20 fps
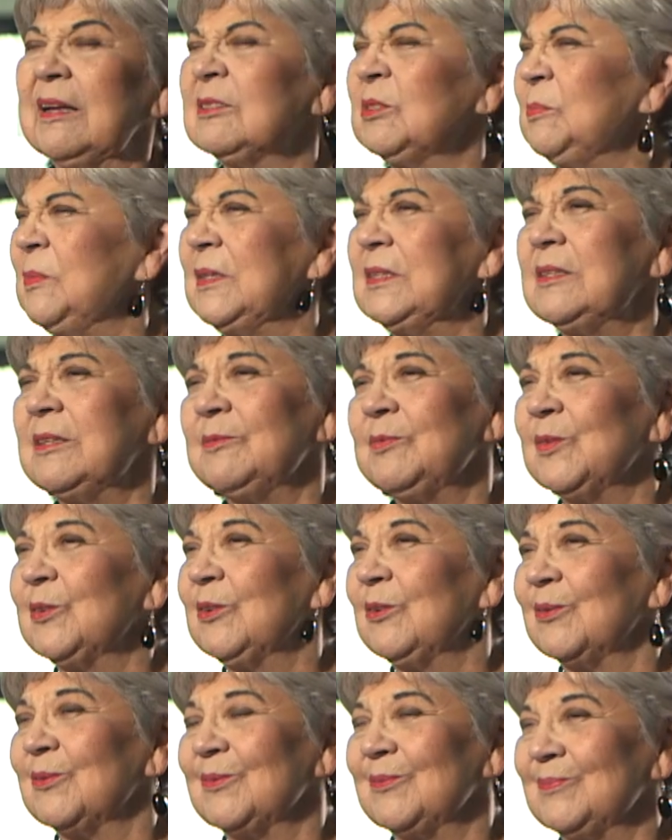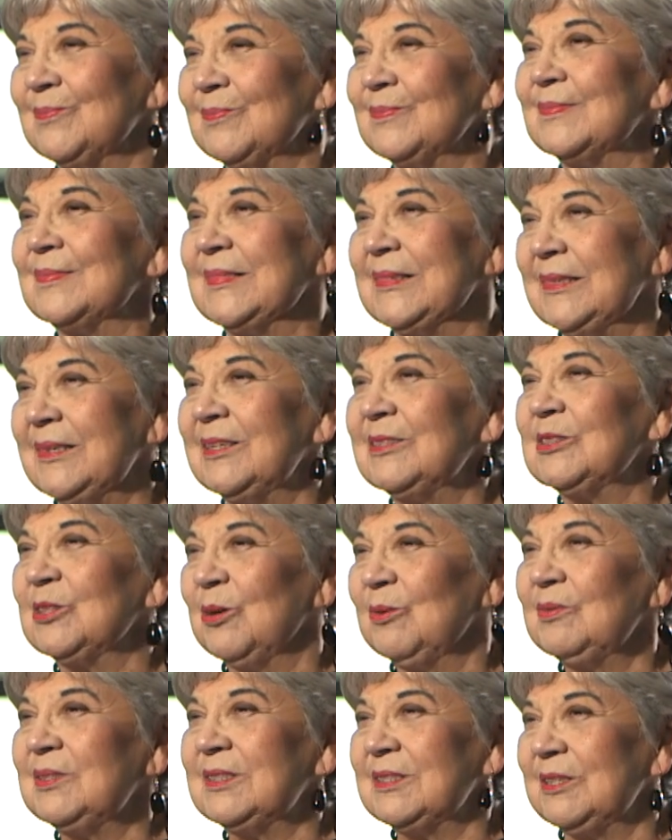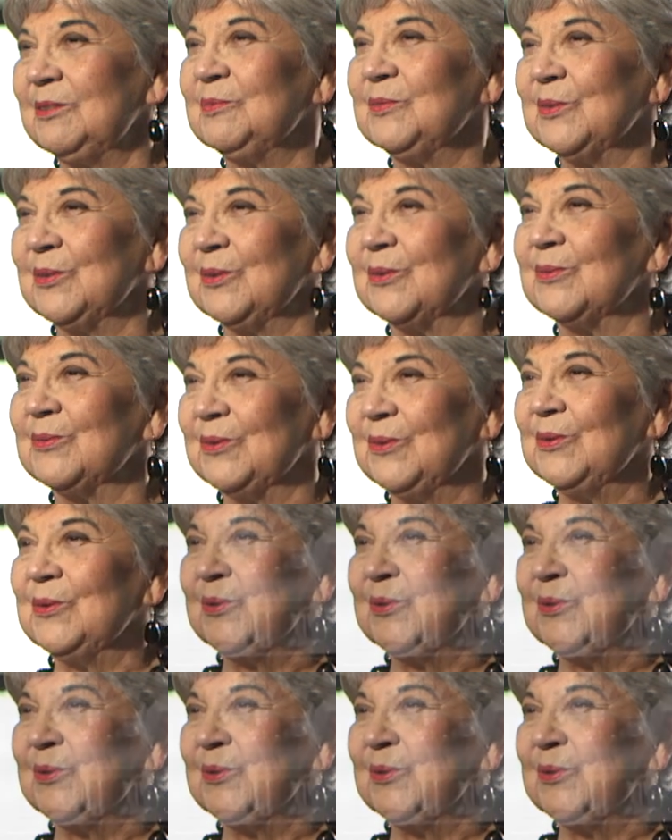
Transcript: It's been difficult. It's always difficult.